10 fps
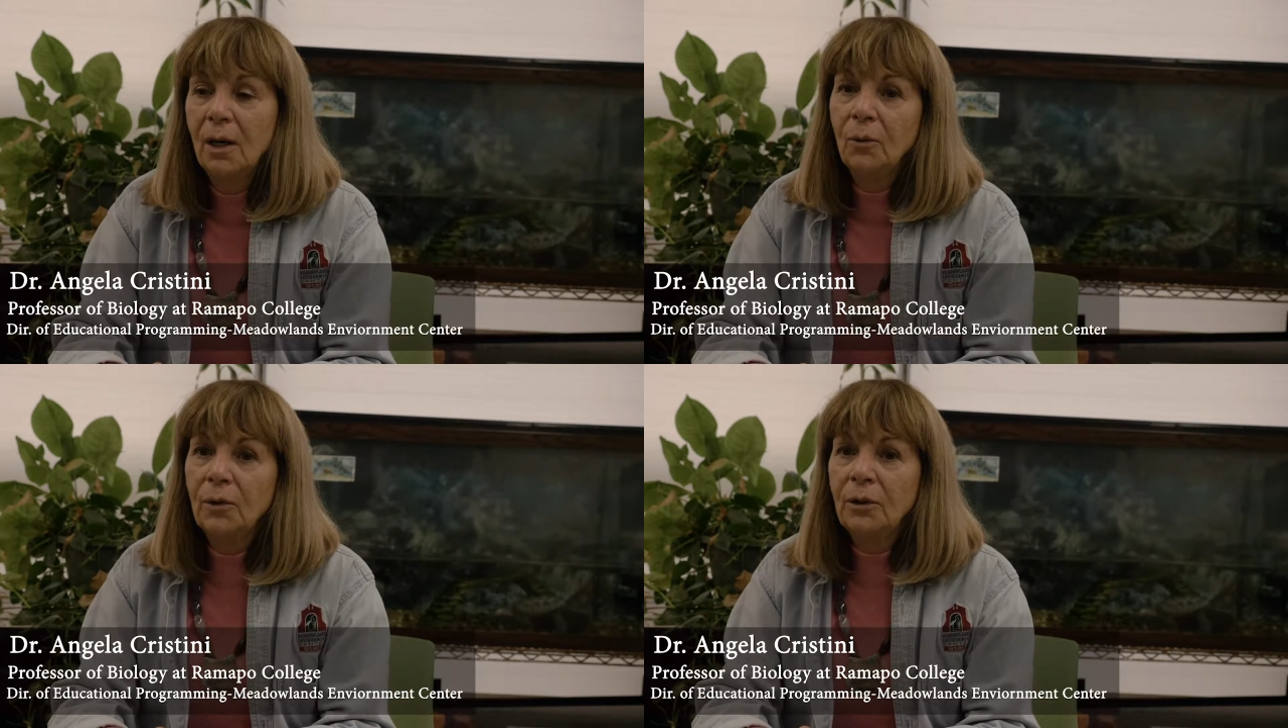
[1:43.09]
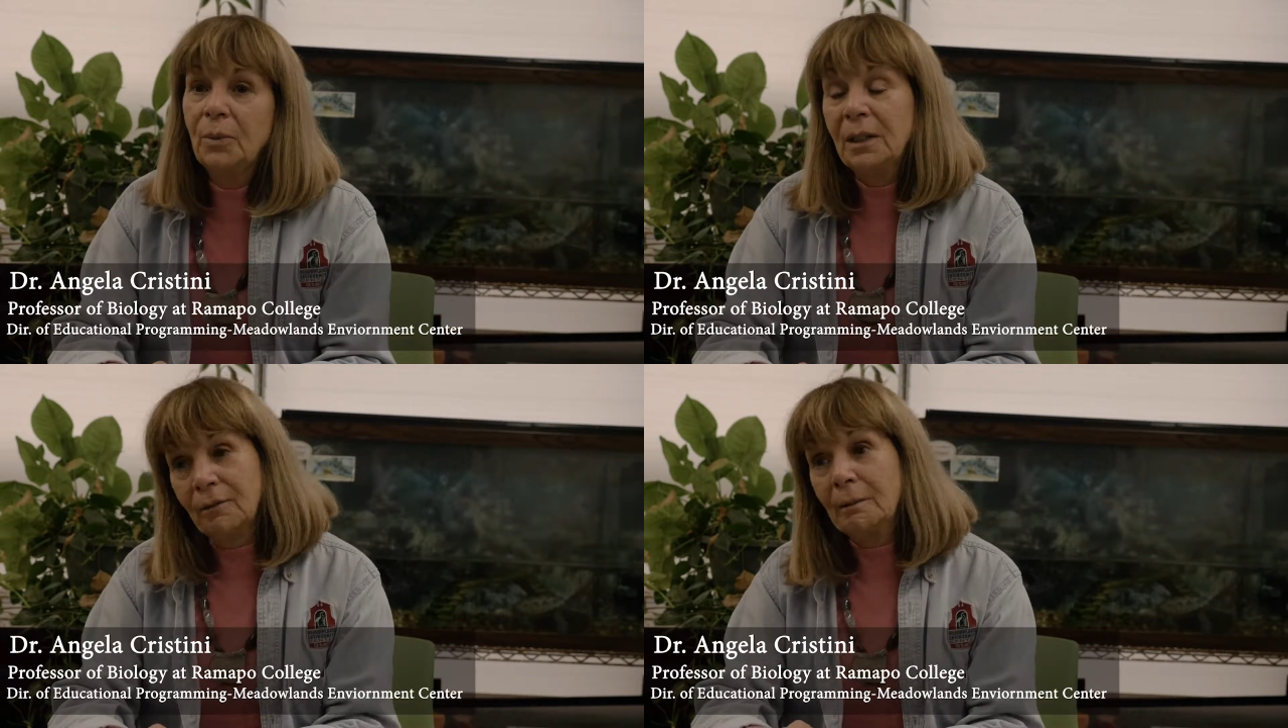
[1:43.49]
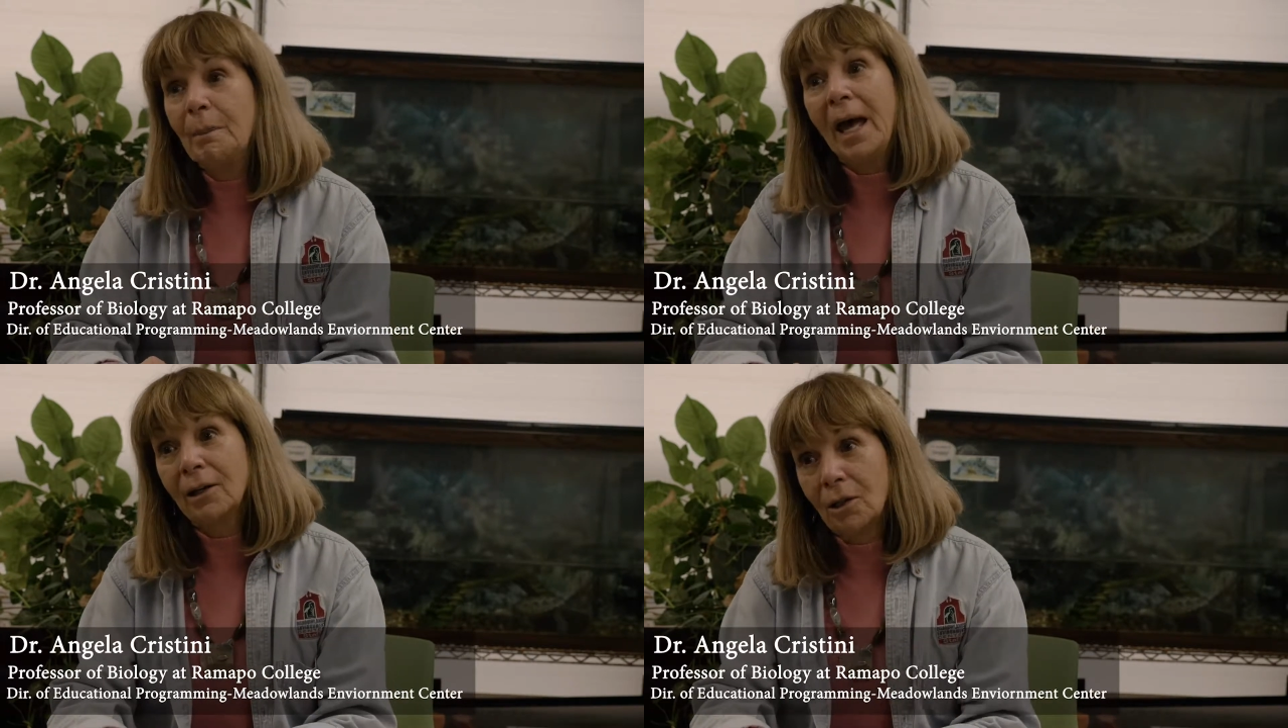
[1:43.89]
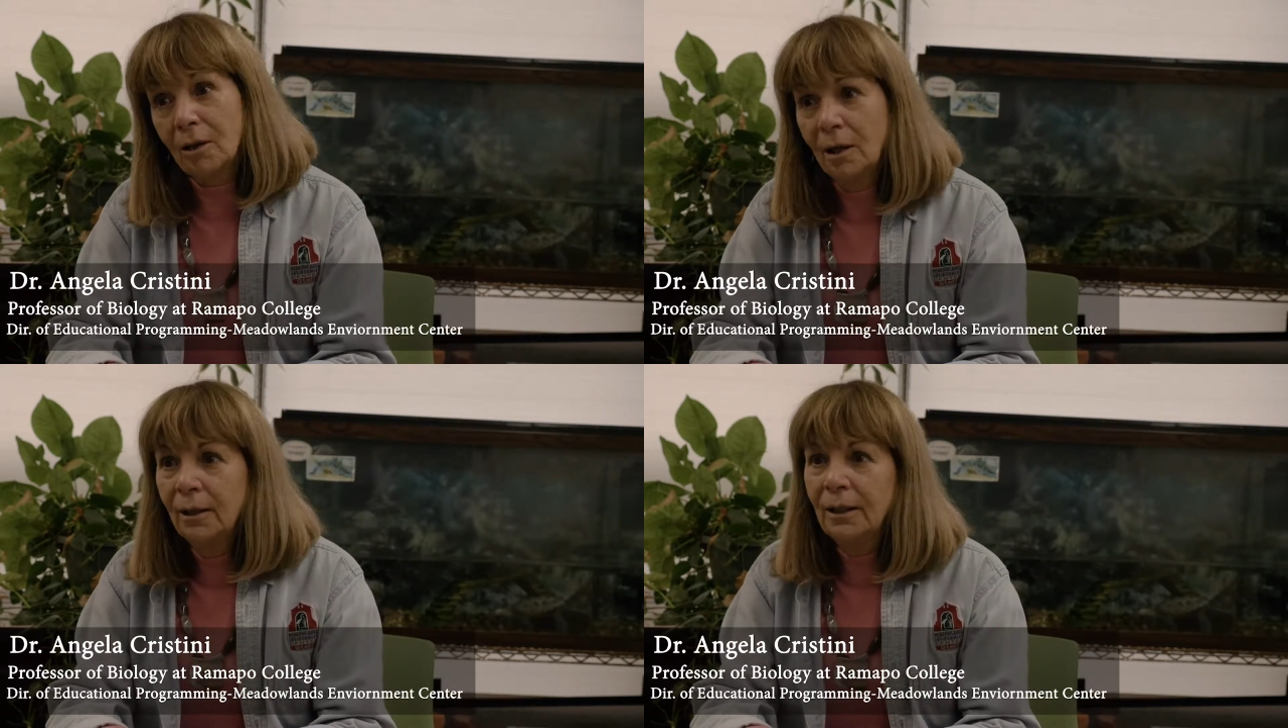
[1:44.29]
wouldn't it be even
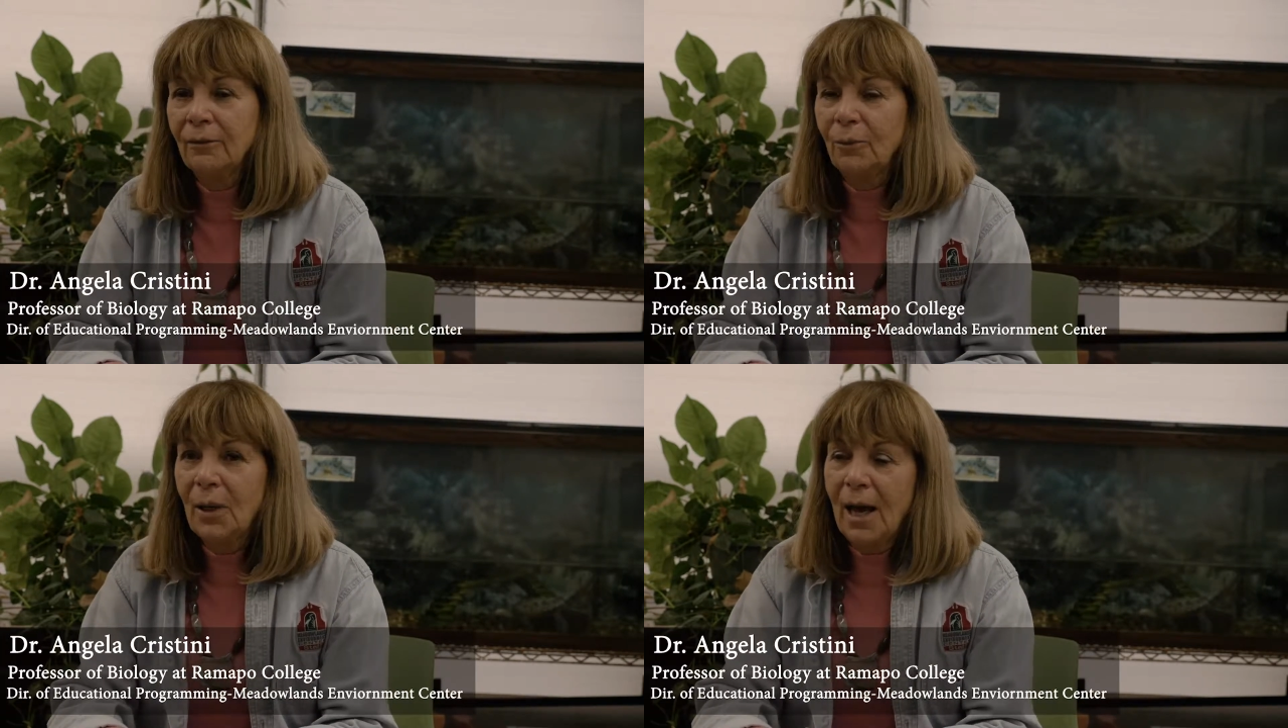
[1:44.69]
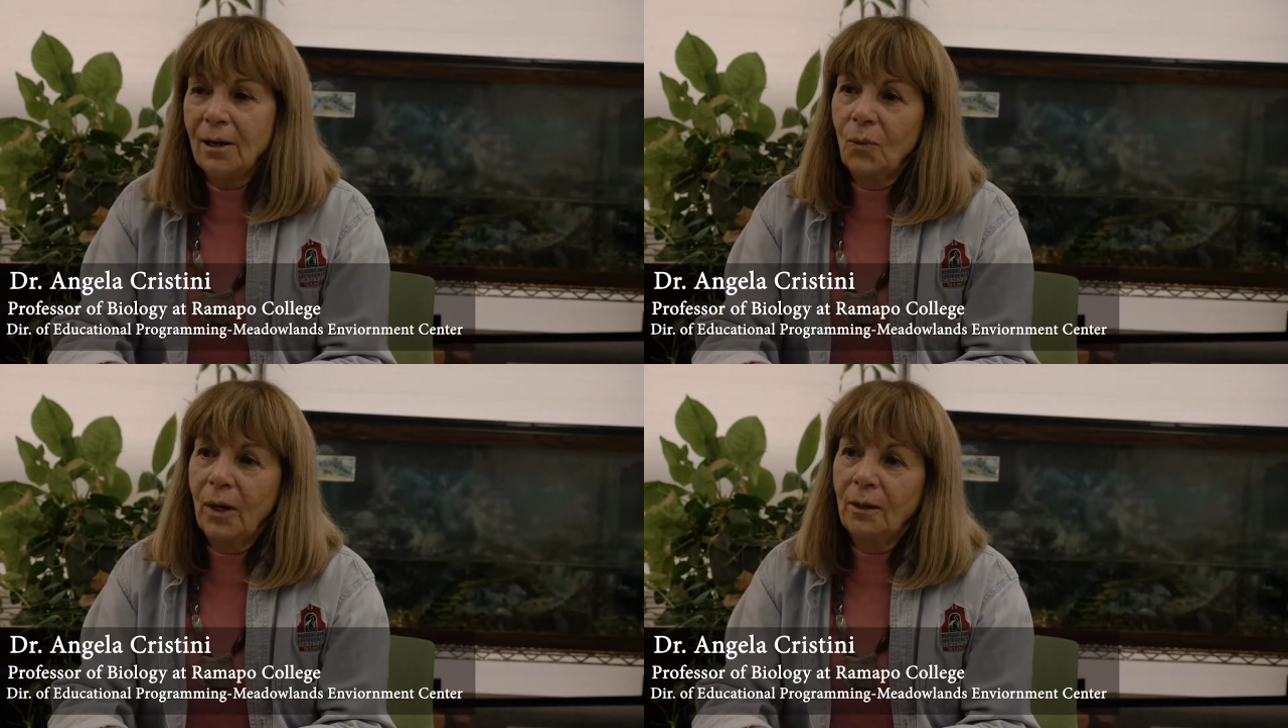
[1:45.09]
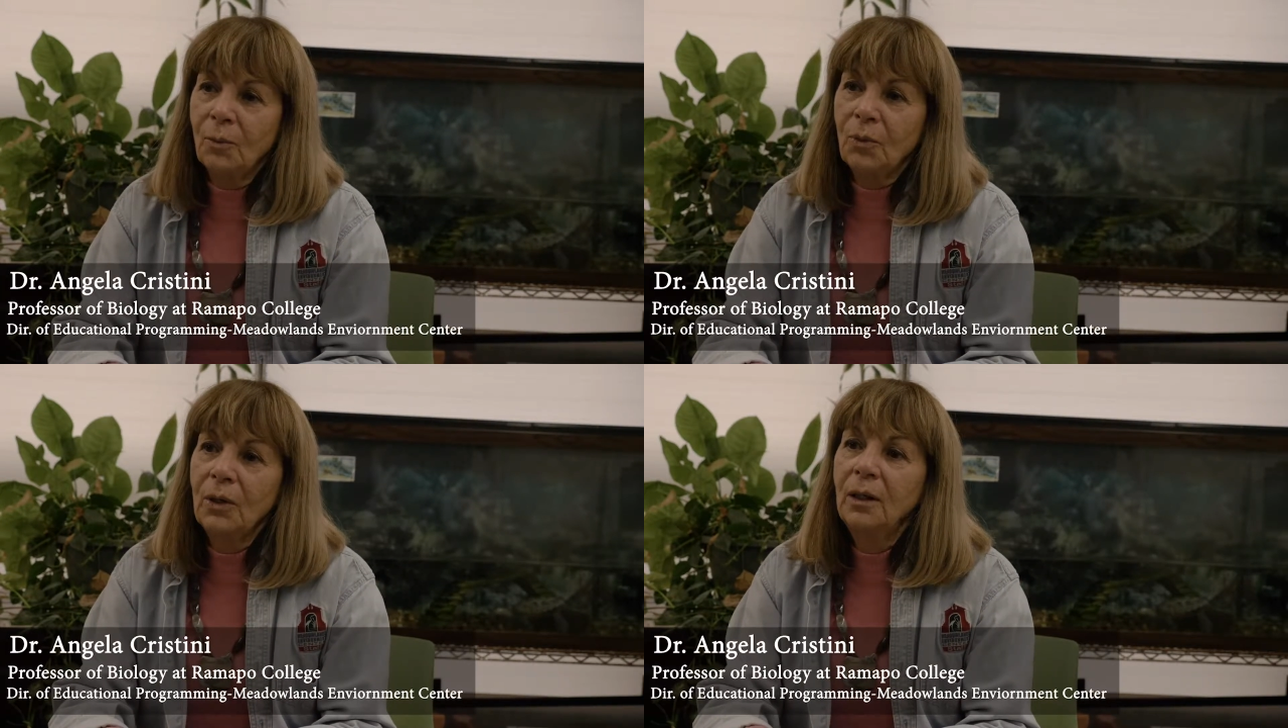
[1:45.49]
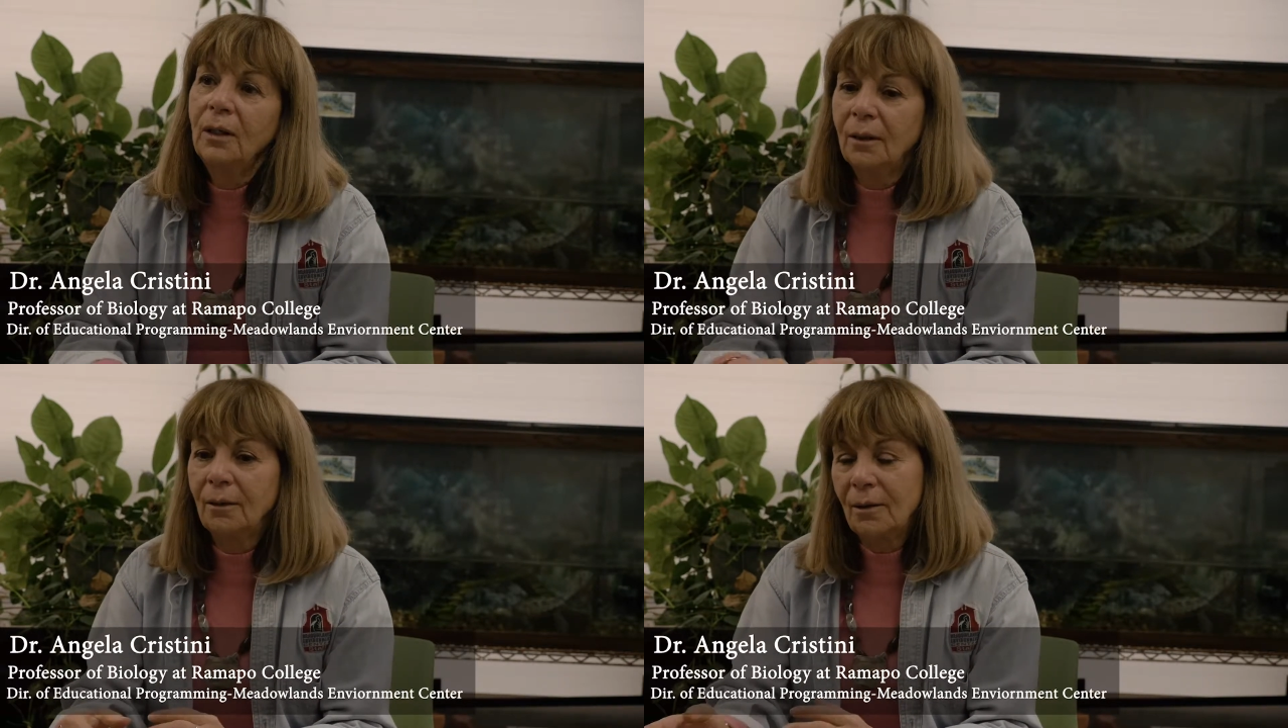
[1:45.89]
better if we had a way to
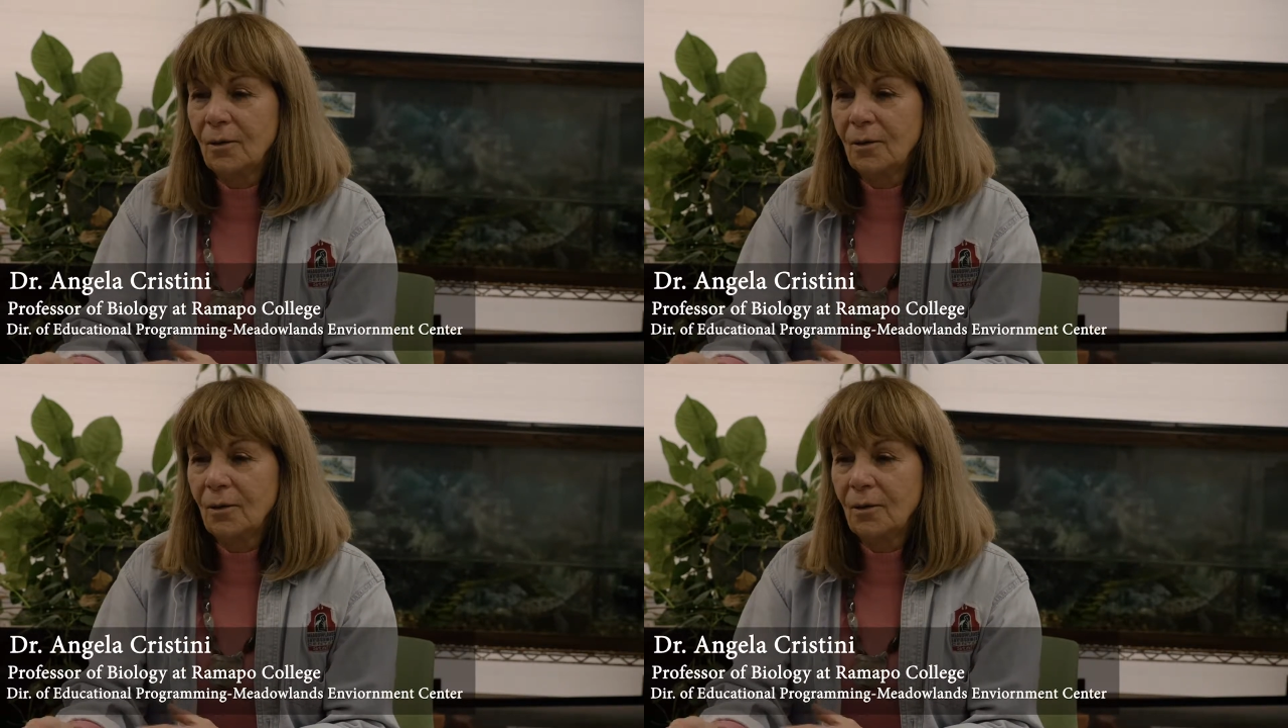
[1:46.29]
bring